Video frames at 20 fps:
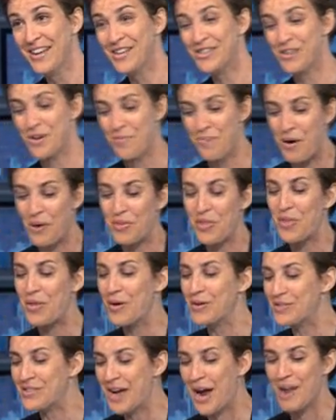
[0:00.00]
So both of
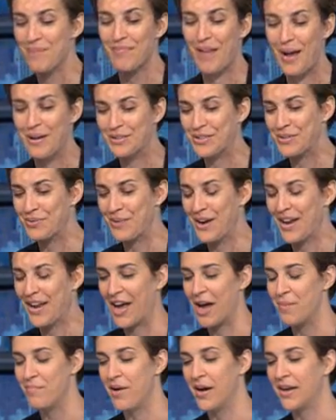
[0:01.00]
those timelines are
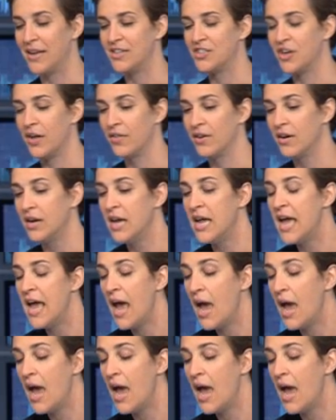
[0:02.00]
running up on each other.